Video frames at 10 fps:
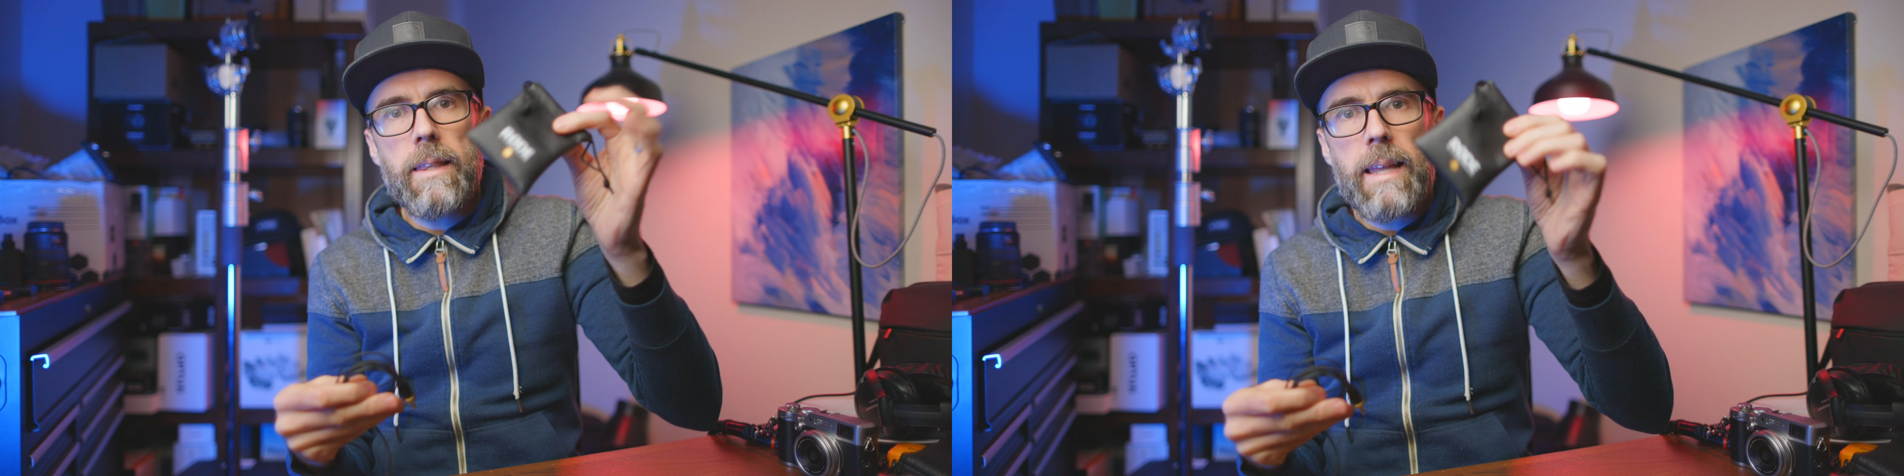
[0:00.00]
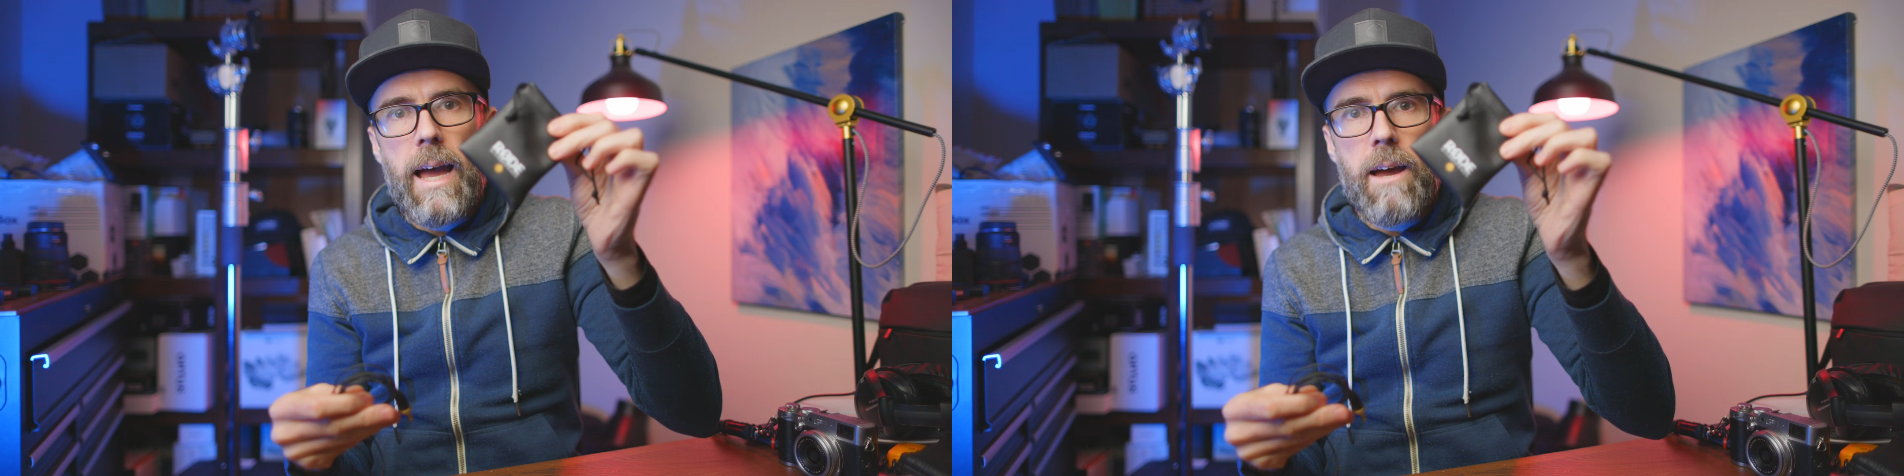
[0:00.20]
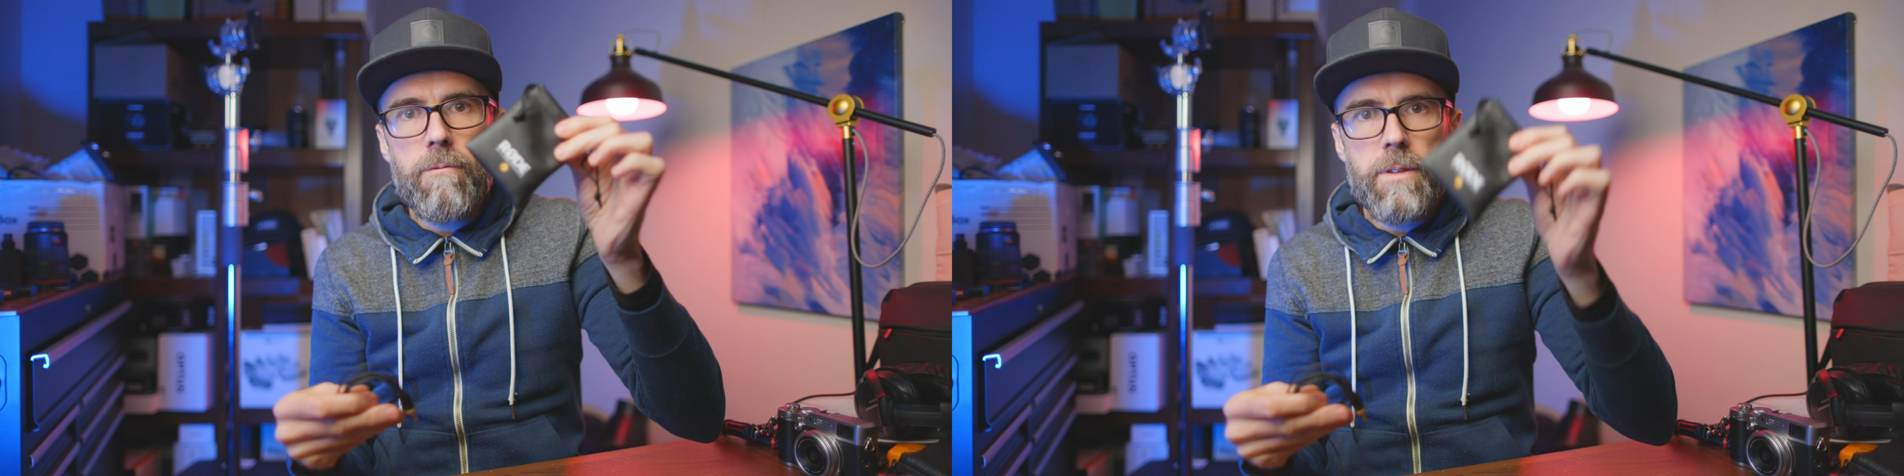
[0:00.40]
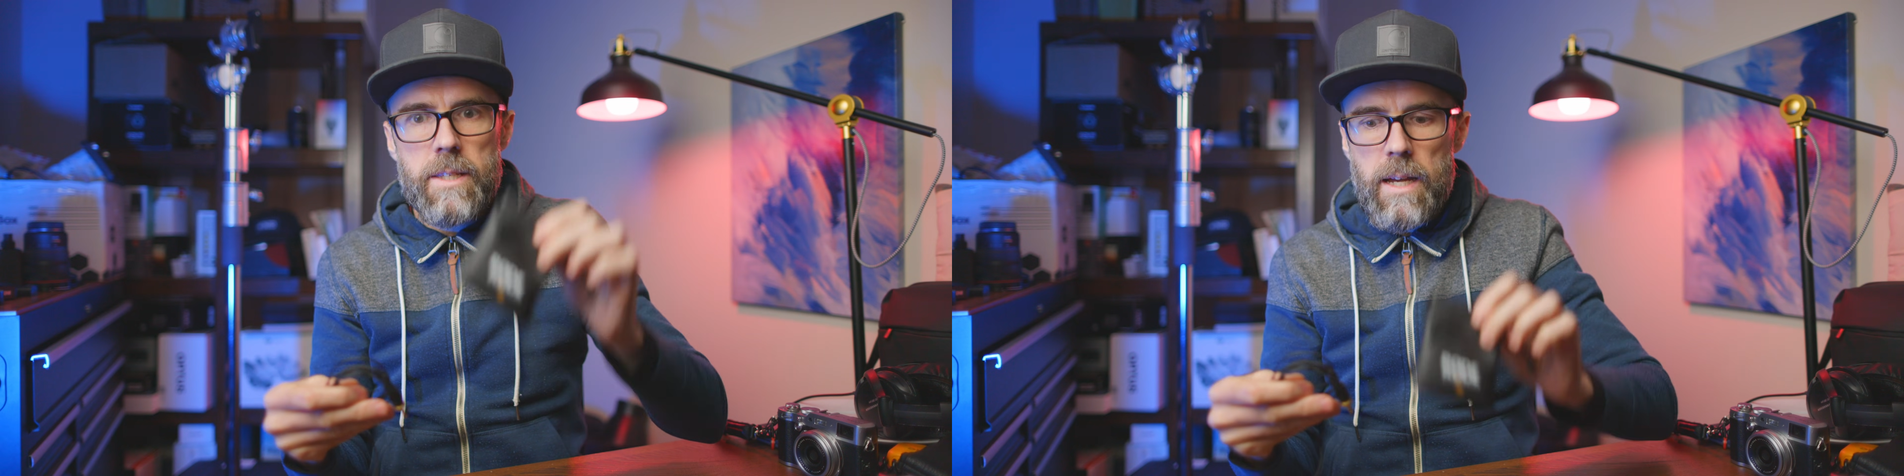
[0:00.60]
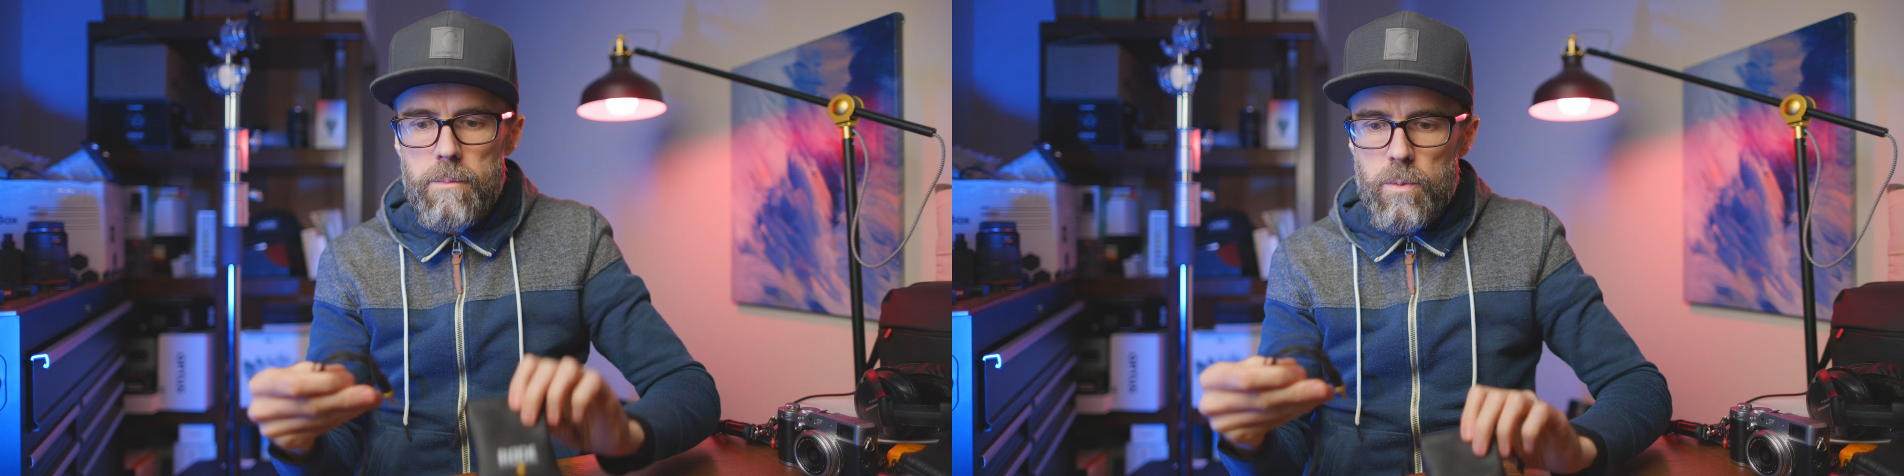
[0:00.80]
lav. This
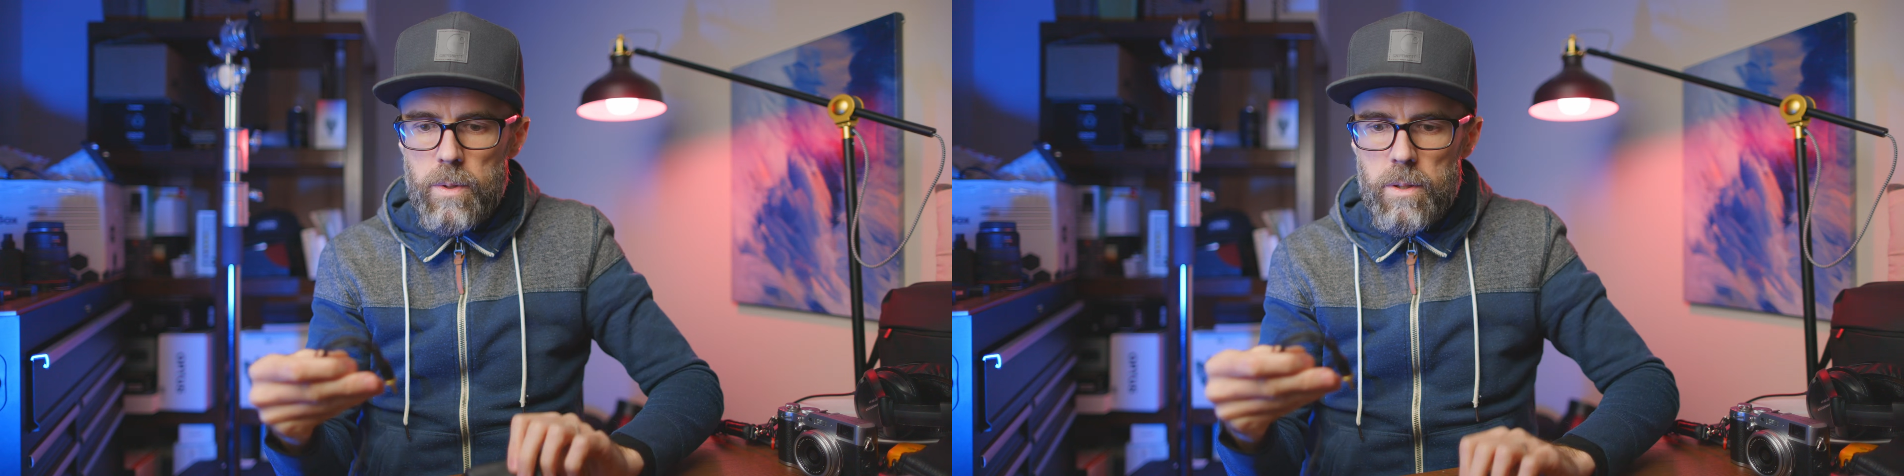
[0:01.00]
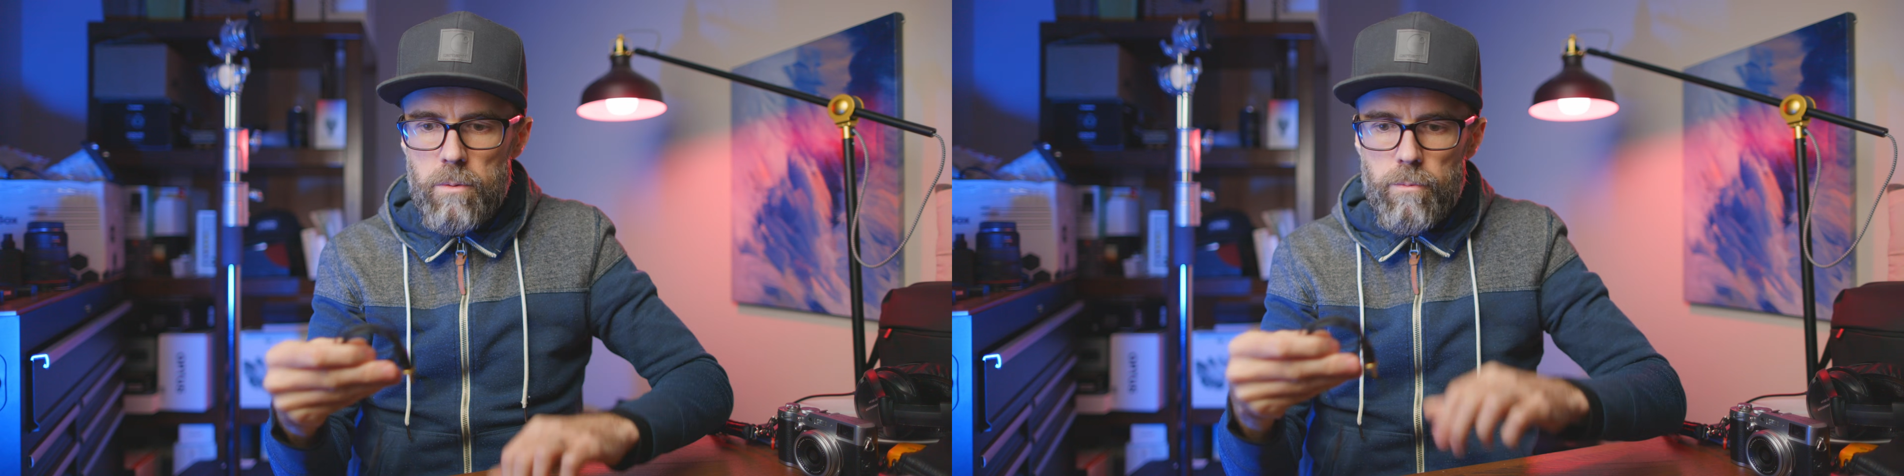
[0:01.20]
comes with the